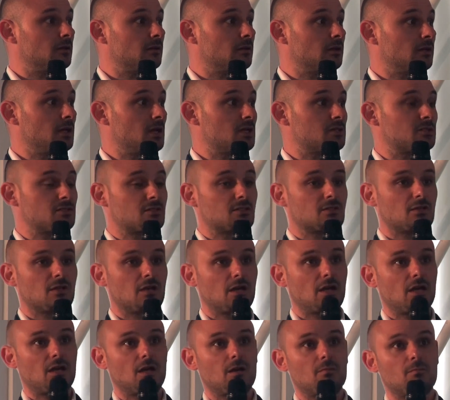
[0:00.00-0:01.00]
yes,
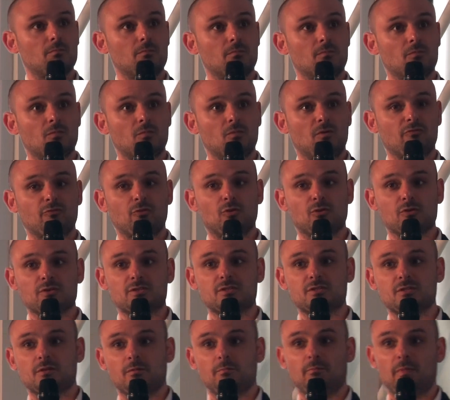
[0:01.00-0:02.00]
of
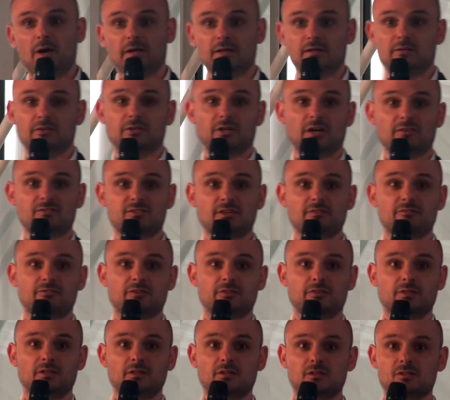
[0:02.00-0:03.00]
course, money drives
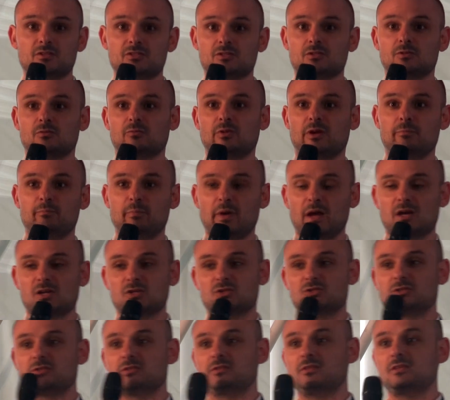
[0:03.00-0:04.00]
everything, so we
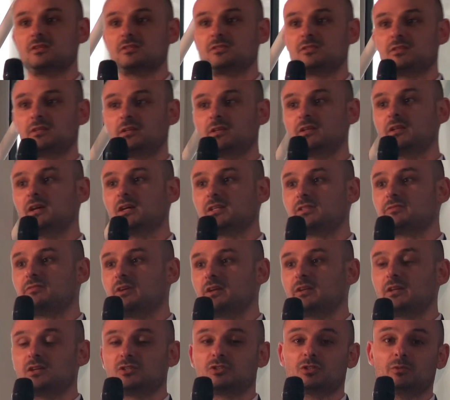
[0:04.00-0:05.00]
packaged this in a nice
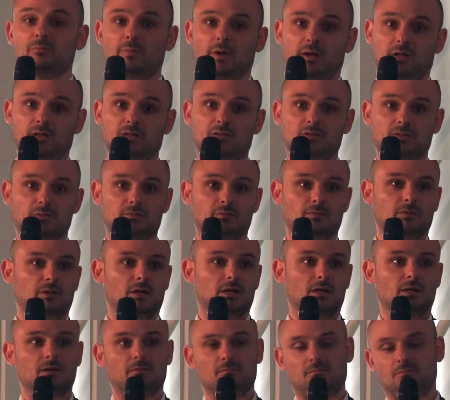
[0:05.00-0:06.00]
financial package.
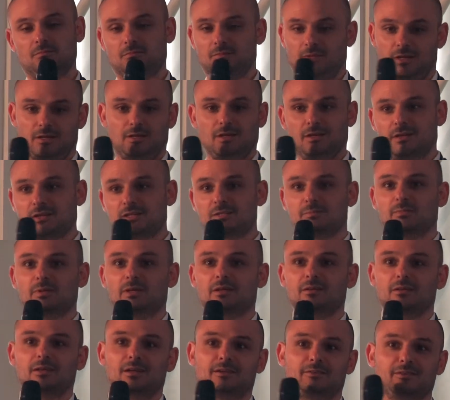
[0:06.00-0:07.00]
I can
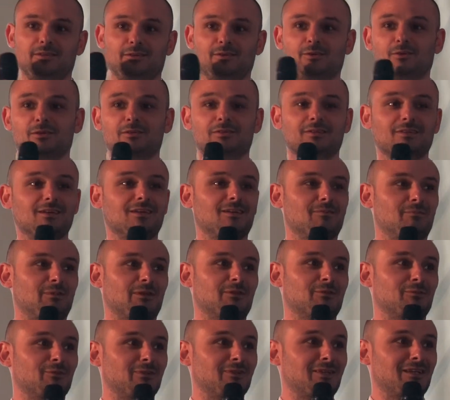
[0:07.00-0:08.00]
explain later on, but
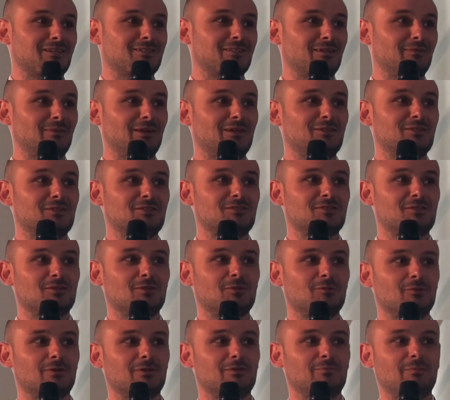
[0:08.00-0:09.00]
it will take some ages,
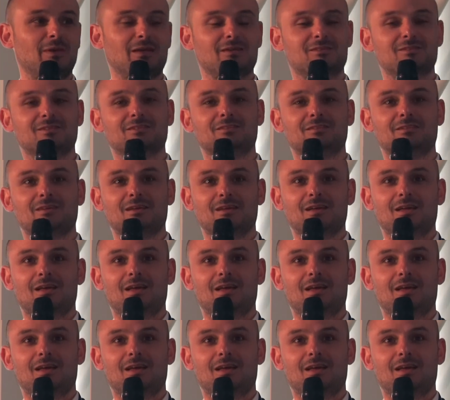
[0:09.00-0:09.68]
so it makes it